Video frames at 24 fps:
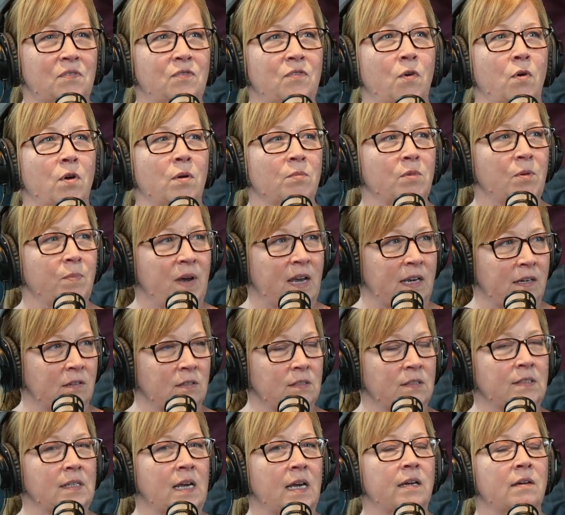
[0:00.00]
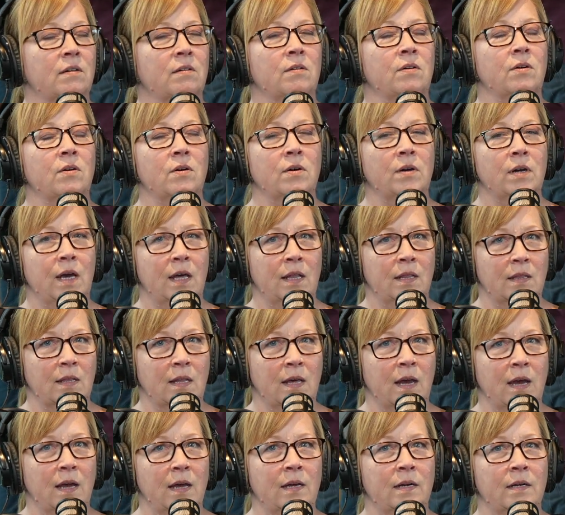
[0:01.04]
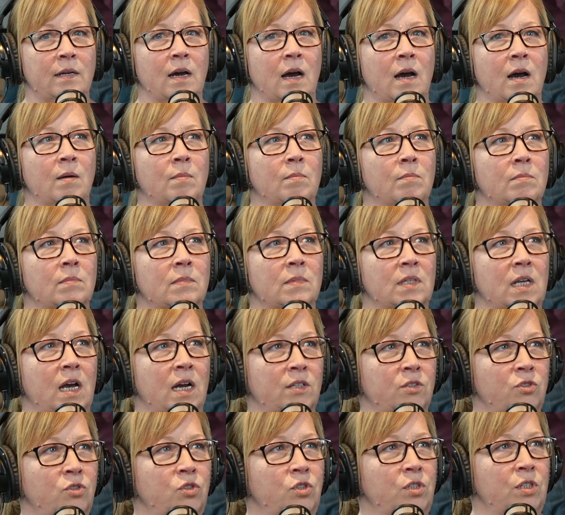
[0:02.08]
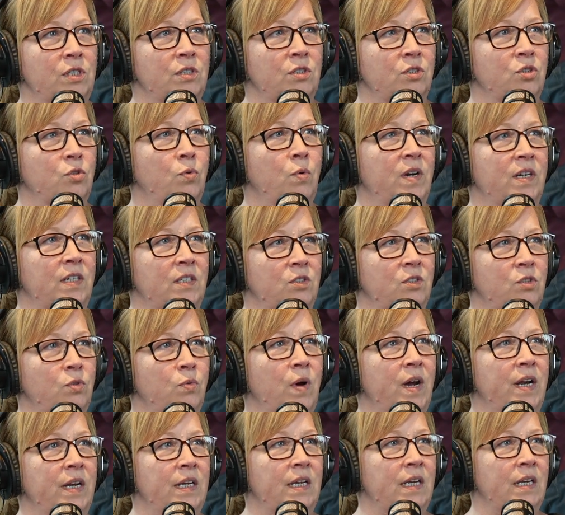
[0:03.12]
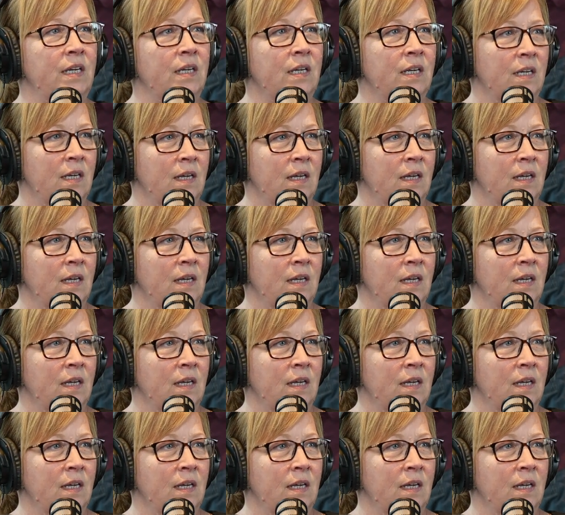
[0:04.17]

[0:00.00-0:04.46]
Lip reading: Formed Mycocyle and then launched in 2020.